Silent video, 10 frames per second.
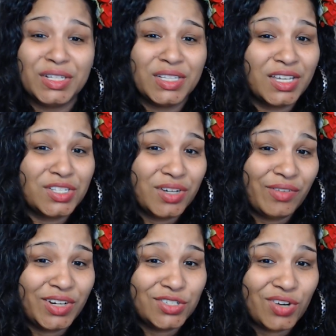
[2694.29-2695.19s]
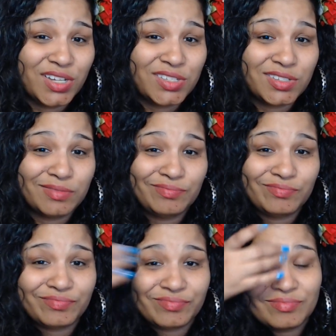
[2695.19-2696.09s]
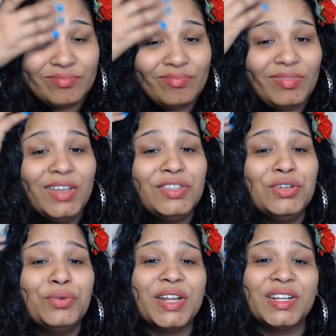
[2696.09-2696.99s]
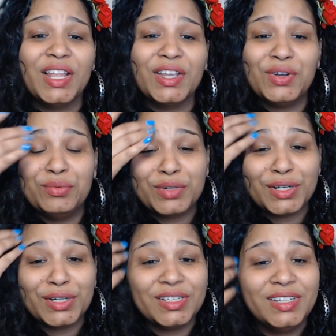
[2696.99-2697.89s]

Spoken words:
and the kids are already dressed, doing online homework.